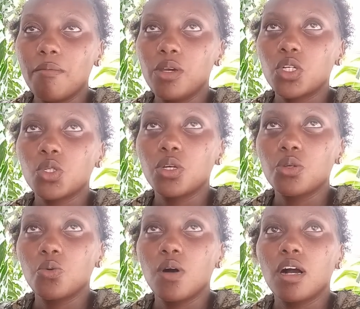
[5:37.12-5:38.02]
make sure
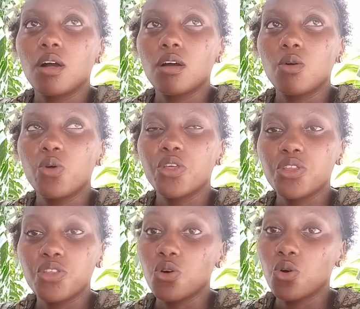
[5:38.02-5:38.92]
you work with
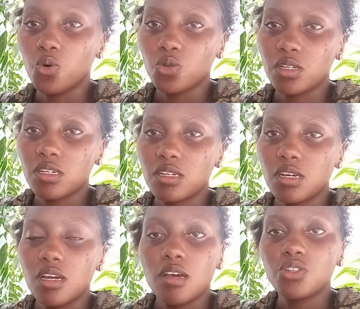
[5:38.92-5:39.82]
your host
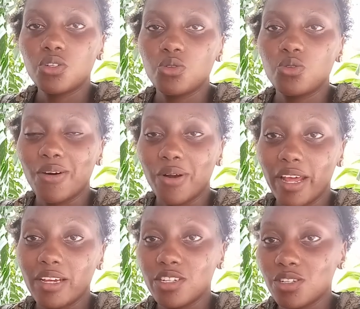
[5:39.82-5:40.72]
to
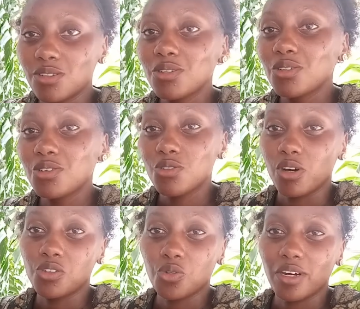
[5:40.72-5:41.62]
connect you
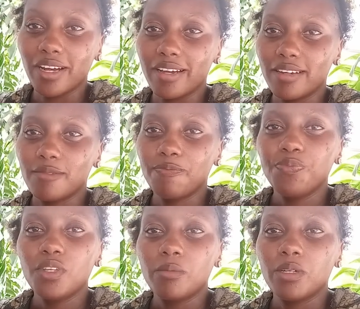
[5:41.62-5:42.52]
to a tour guide
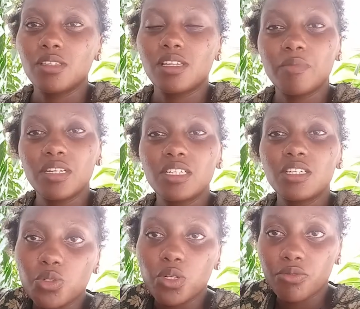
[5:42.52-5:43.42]
because the
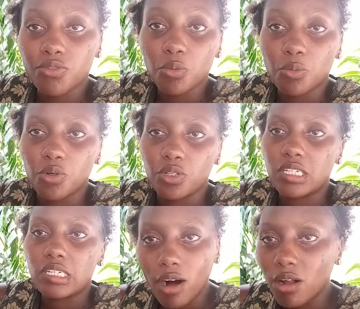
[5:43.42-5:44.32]
minute you leave your
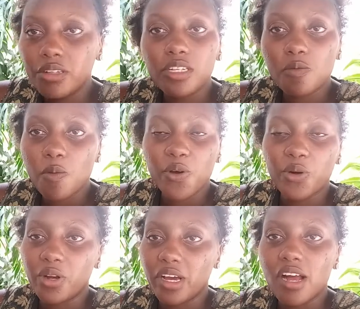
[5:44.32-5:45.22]
boat all these people
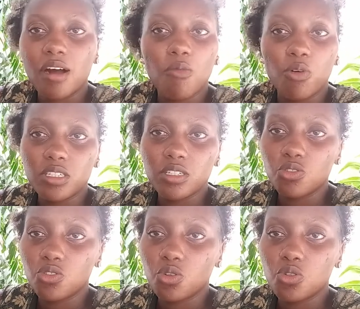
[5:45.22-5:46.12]
are gonna come wanting
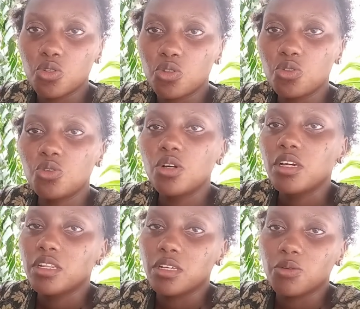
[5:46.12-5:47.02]
to talk to you
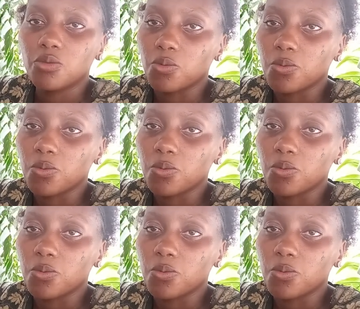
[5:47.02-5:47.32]
they will